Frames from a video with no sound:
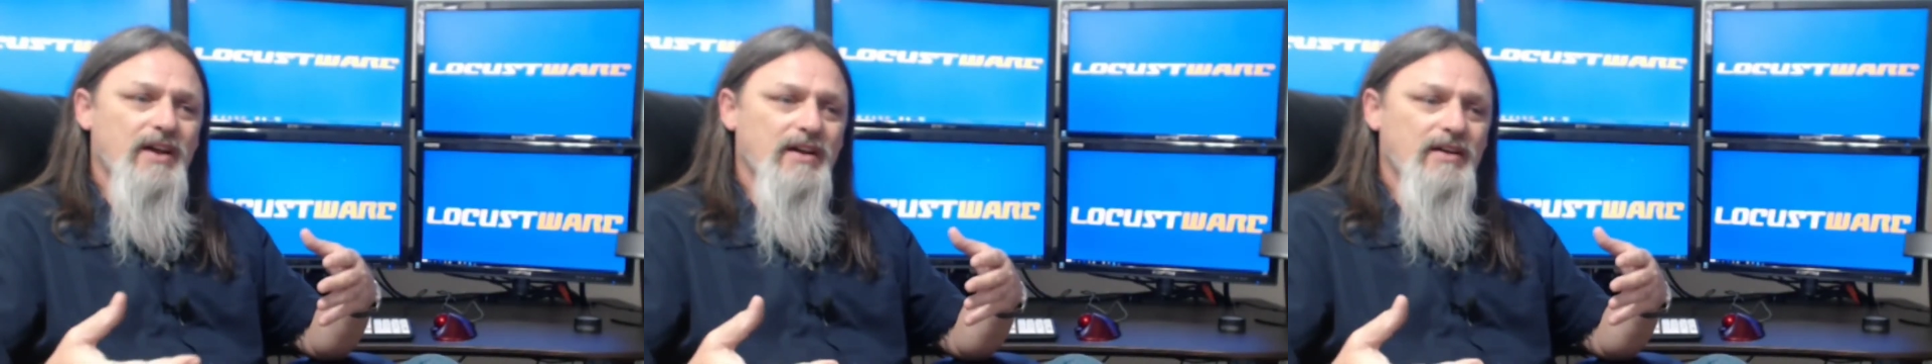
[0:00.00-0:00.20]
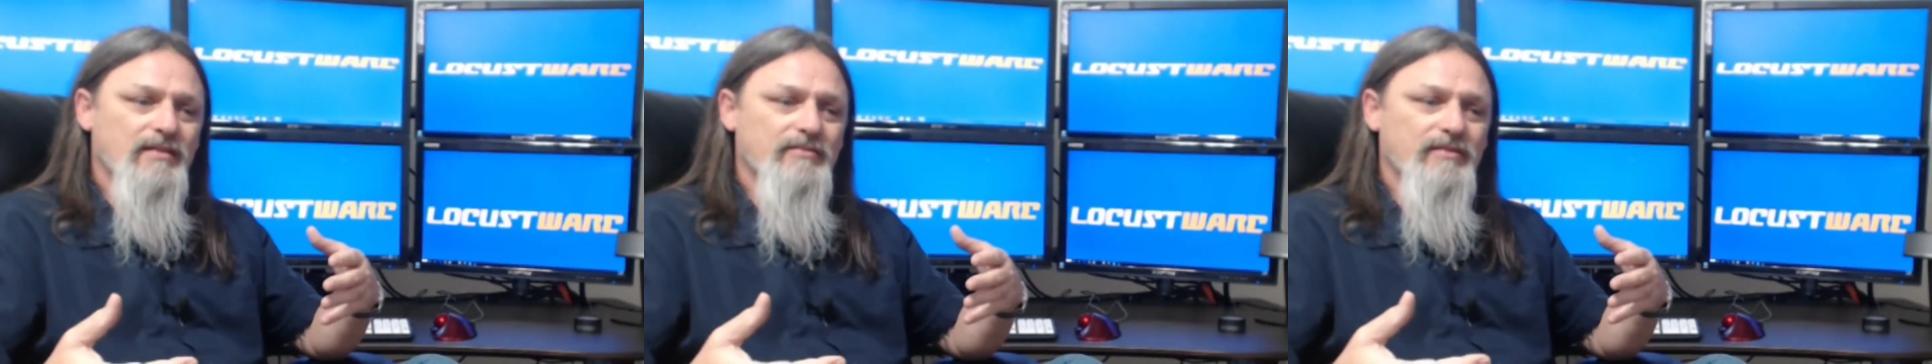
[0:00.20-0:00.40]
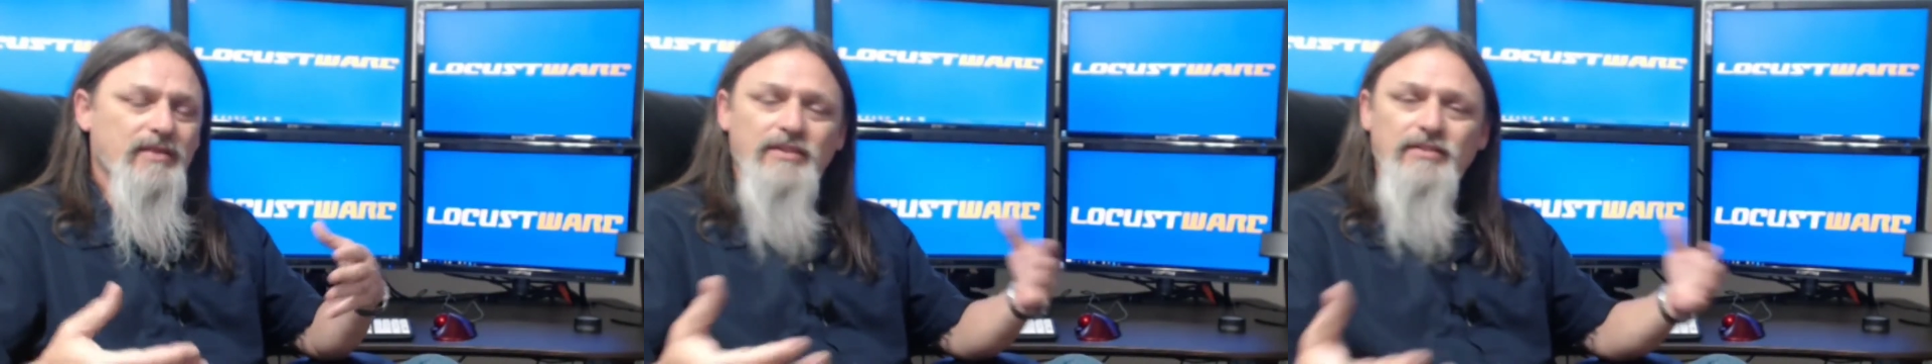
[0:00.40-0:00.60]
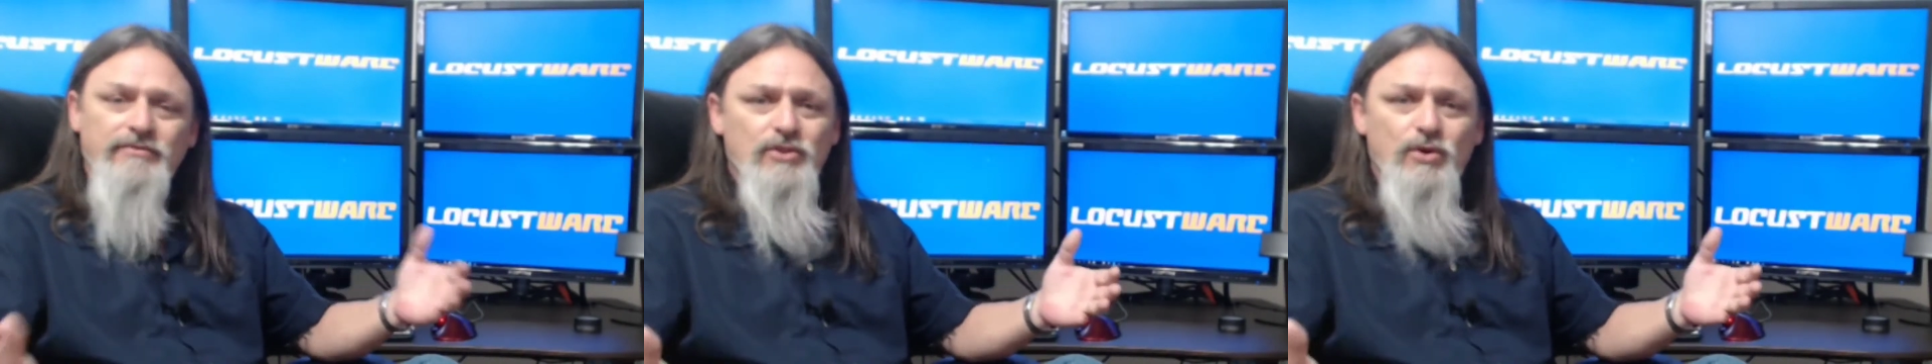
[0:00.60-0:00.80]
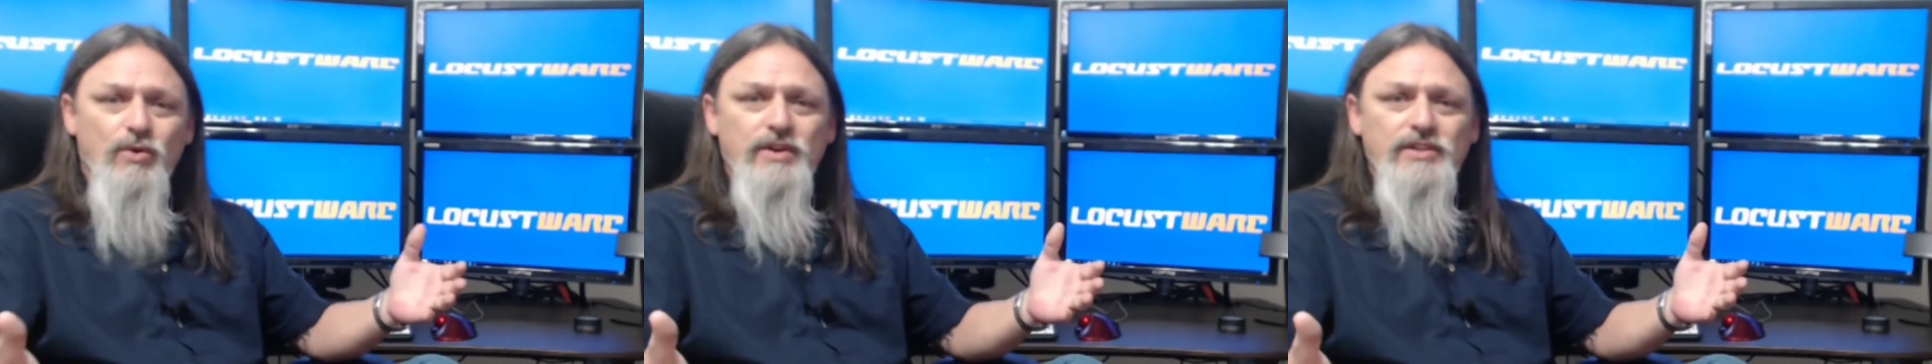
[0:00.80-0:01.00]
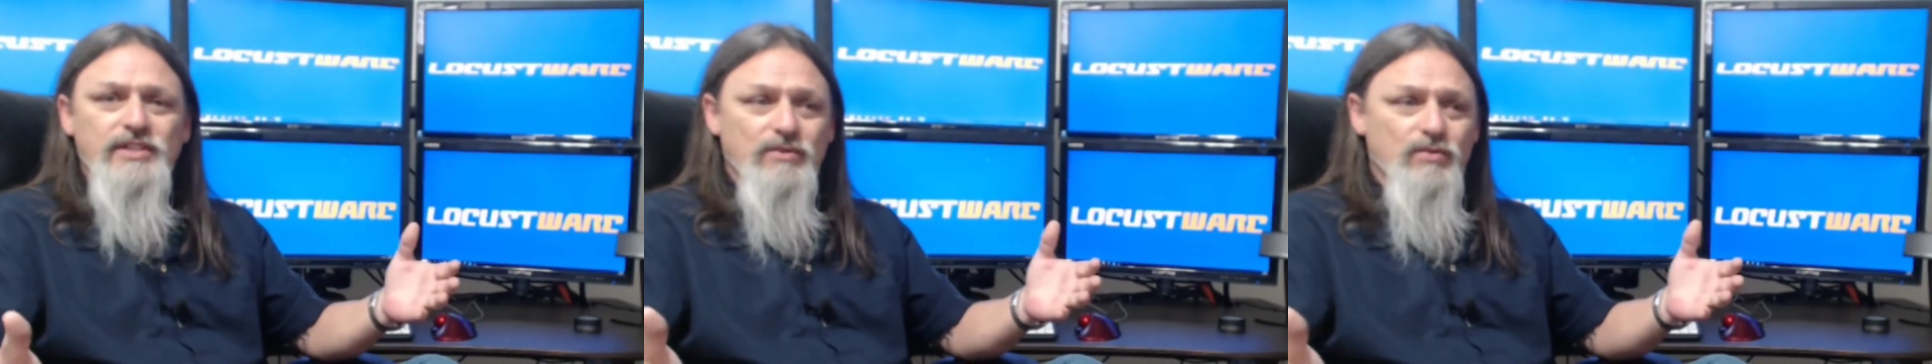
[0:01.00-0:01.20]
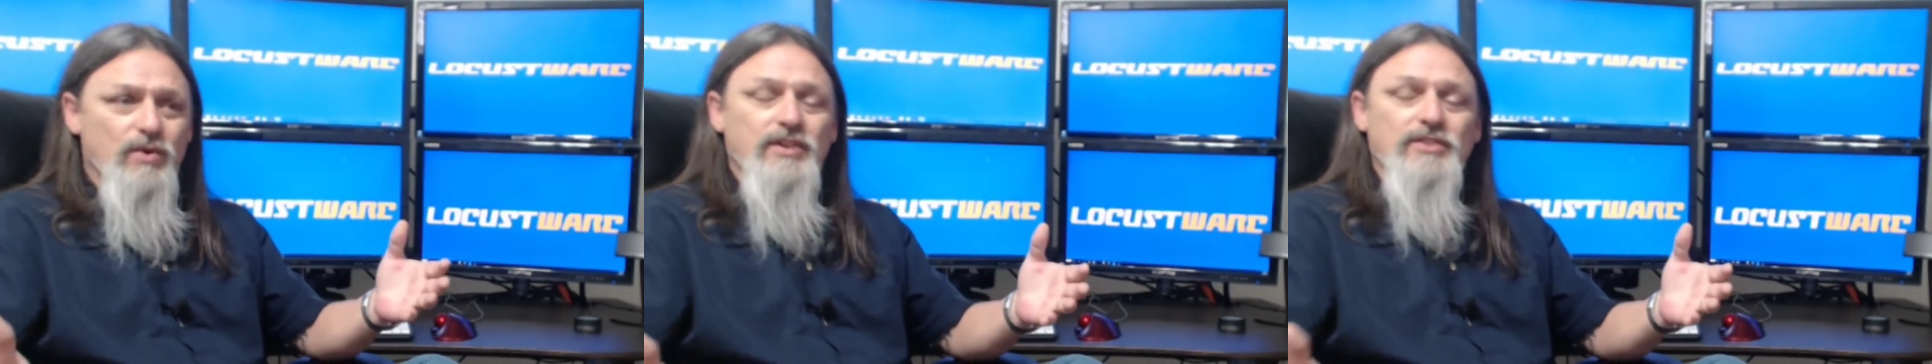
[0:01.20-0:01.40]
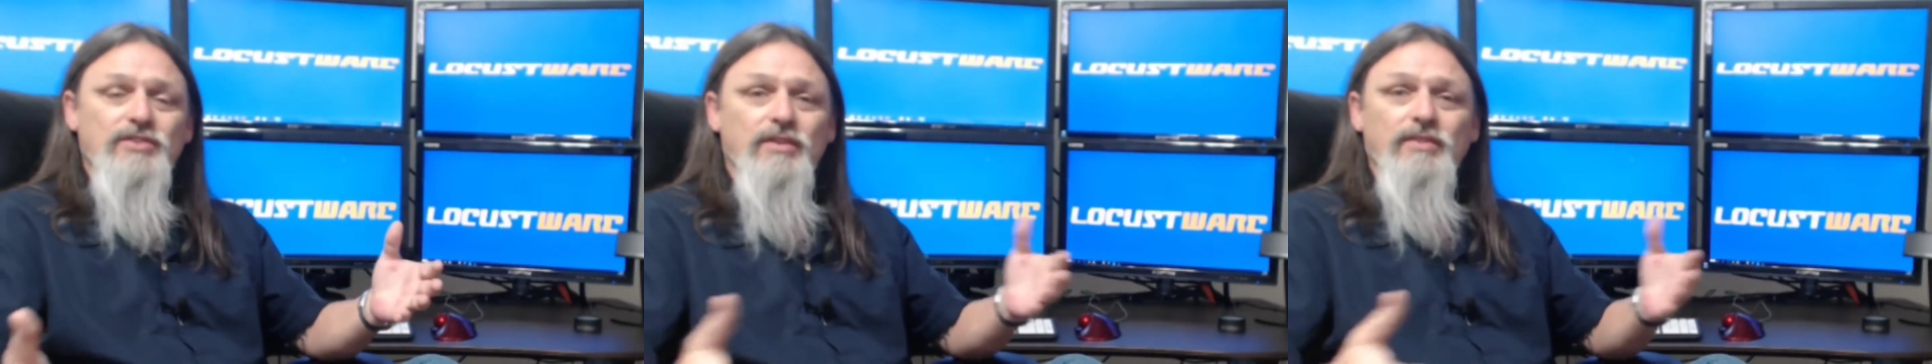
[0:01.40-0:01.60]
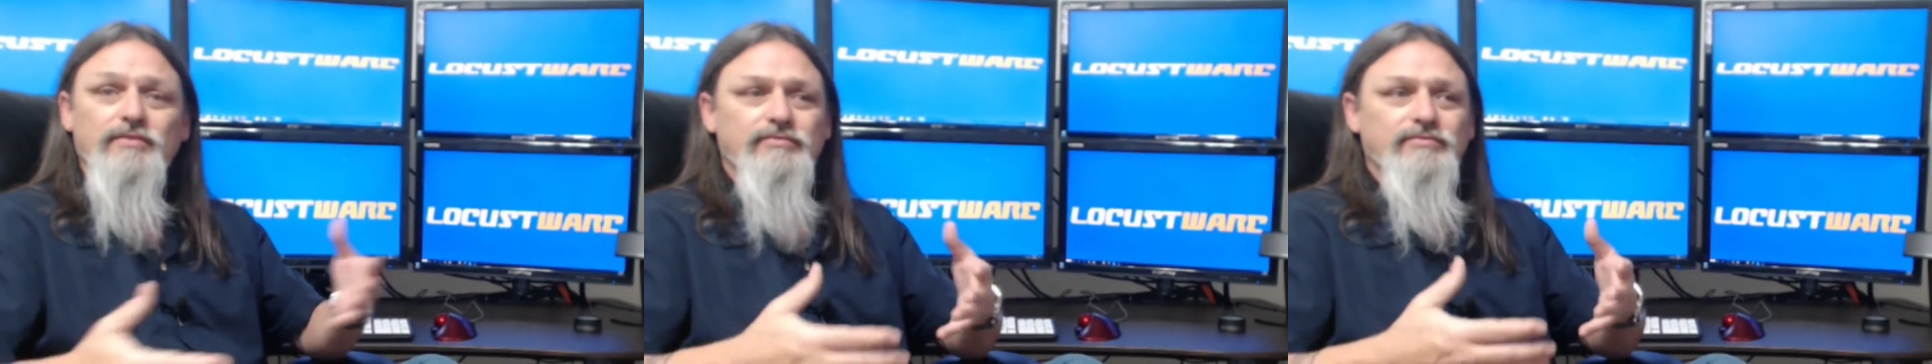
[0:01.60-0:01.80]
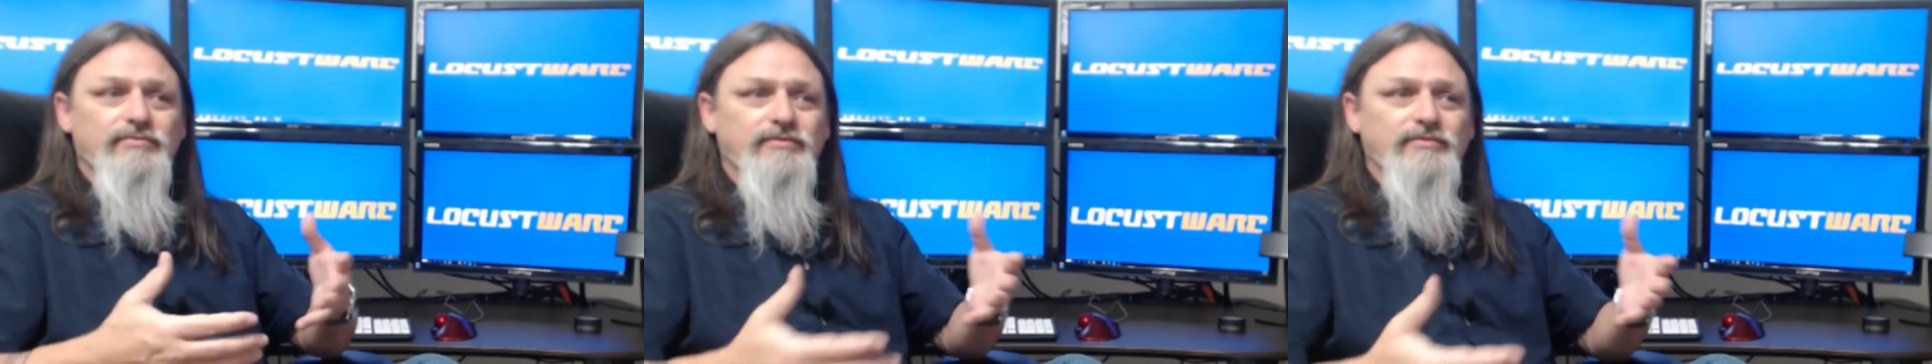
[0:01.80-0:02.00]
of course, it works
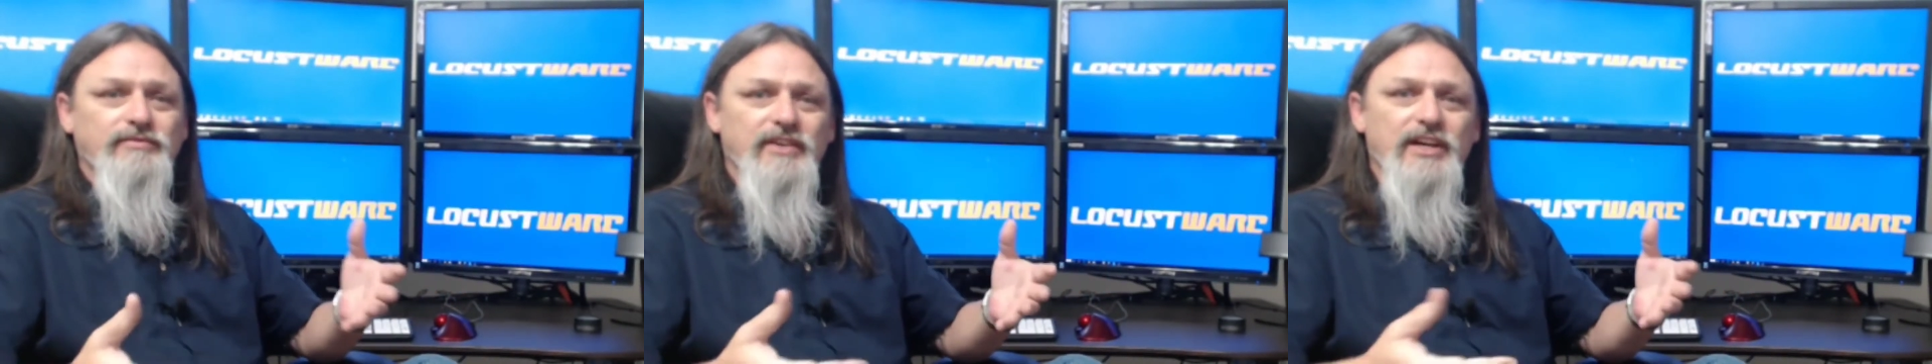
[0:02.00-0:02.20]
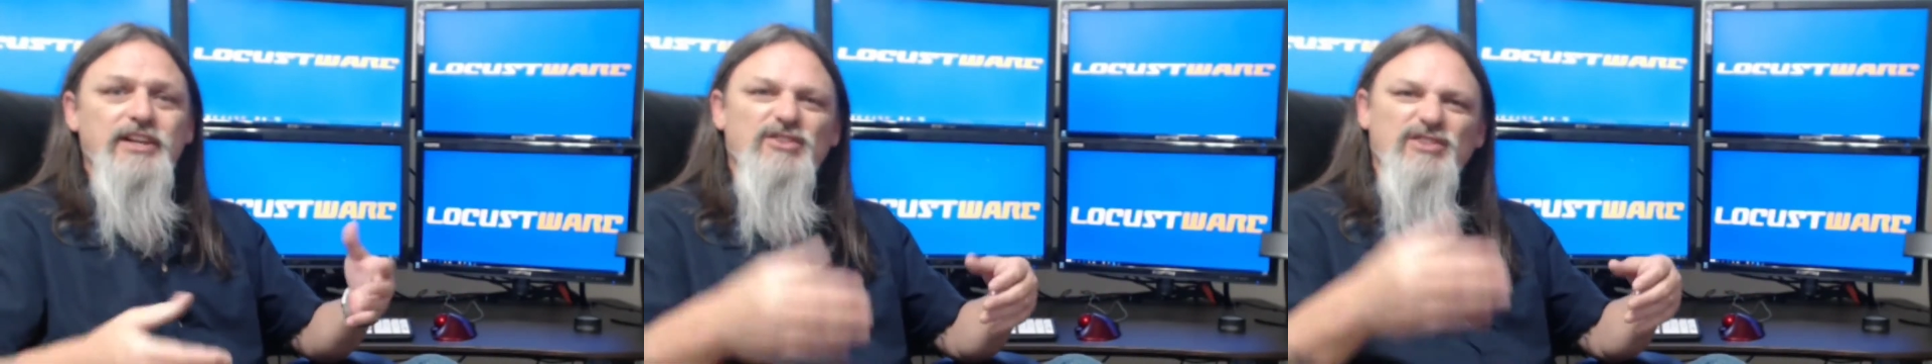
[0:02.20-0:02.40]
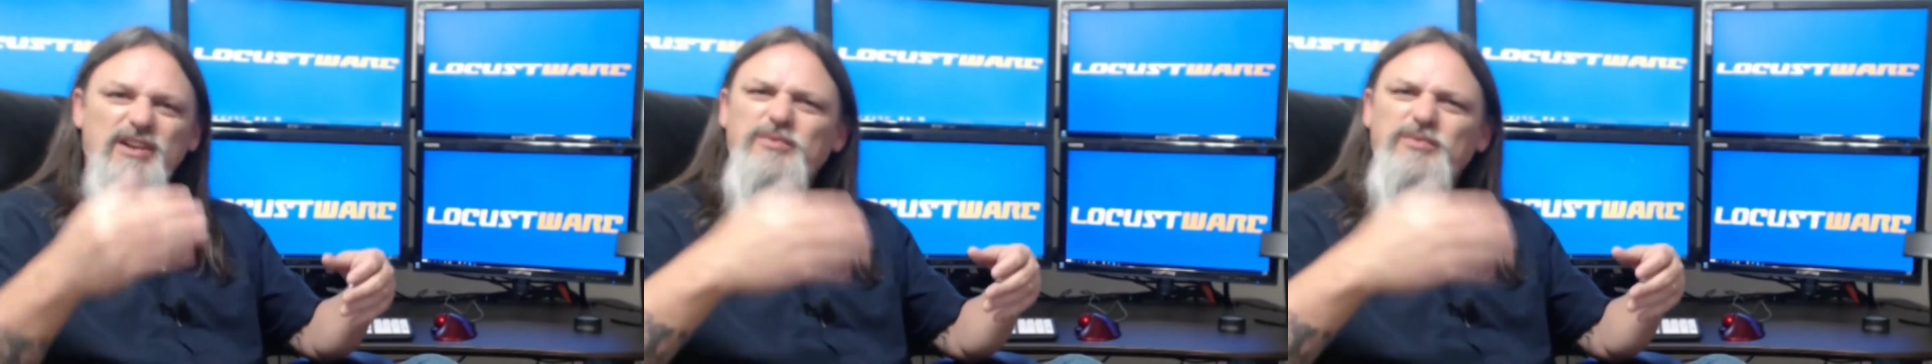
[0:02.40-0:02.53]
on videos.